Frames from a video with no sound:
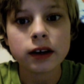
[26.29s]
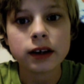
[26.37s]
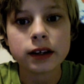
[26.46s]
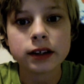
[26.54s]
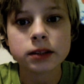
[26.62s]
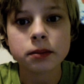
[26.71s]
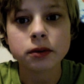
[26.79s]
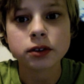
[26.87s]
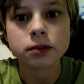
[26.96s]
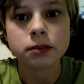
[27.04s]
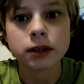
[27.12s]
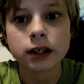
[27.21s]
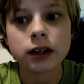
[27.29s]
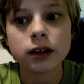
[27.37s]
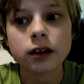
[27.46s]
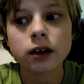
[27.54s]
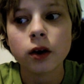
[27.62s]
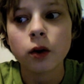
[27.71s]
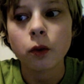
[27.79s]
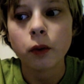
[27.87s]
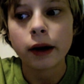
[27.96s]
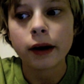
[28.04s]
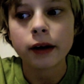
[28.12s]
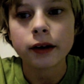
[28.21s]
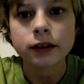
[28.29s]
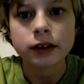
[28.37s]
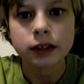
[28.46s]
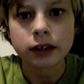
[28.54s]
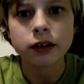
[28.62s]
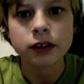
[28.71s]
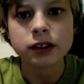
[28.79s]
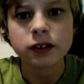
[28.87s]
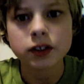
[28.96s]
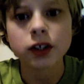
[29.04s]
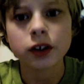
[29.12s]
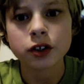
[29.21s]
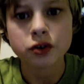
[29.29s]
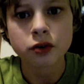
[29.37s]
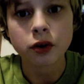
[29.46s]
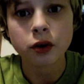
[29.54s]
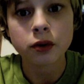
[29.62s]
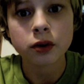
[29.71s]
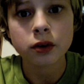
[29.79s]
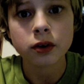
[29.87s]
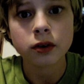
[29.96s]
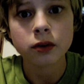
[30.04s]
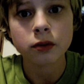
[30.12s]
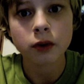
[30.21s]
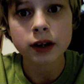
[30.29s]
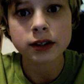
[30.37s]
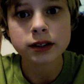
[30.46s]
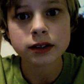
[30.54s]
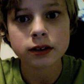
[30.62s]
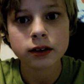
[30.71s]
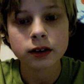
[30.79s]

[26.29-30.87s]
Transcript: It's supposed to be where the killings of Sarah Strode was.